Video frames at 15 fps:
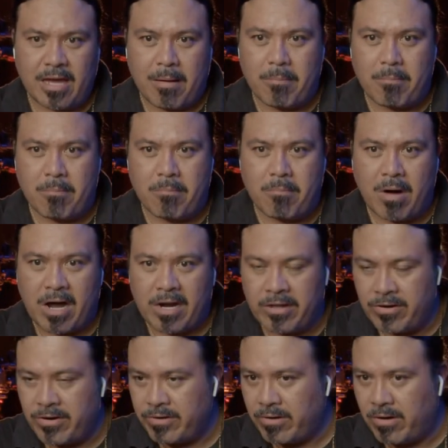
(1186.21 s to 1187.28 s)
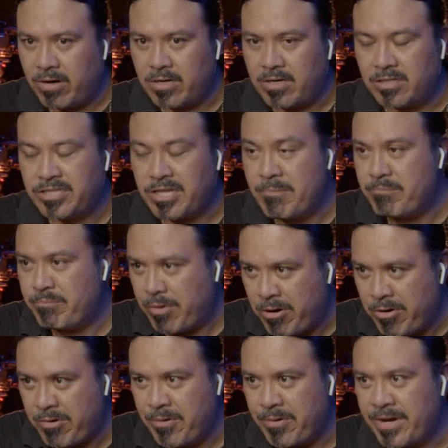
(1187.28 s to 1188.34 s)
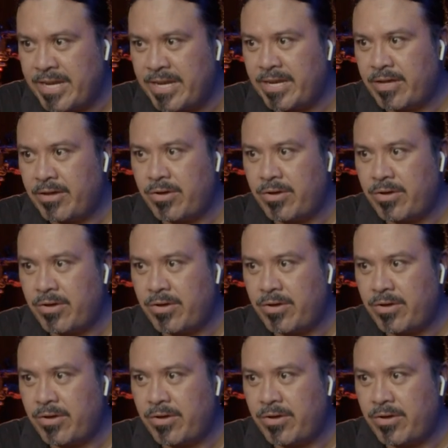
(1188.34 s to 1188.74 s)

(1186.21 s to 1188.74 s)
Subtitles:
modern or contemporary